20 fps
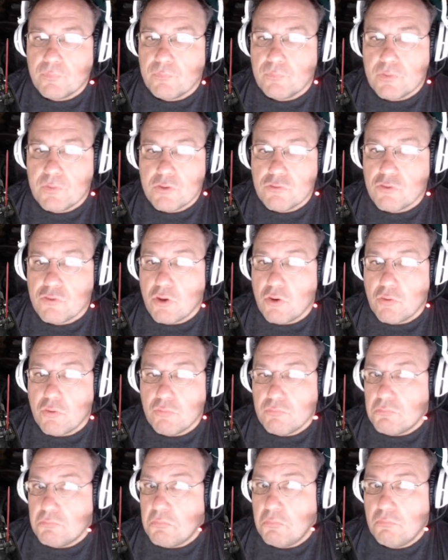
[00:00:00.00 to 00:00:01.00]
So,
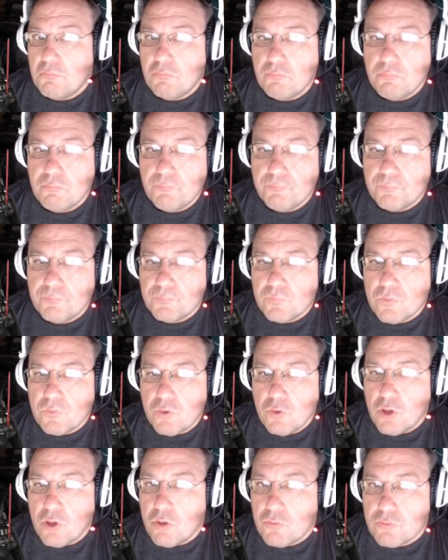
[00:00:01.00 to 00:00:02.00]
who
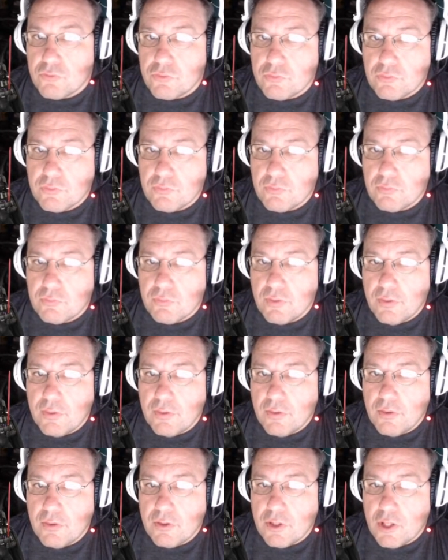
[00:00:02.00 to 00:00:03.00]
knows?
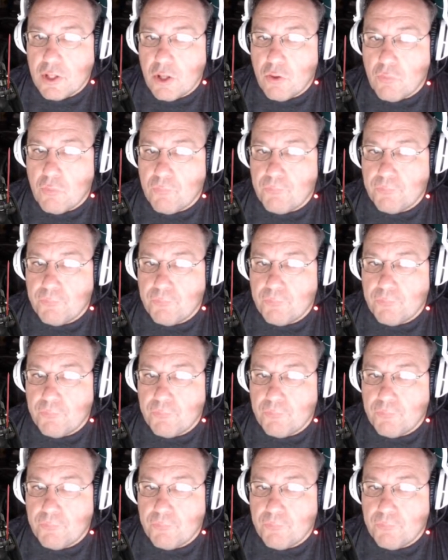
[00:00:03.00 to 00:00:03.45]
You know.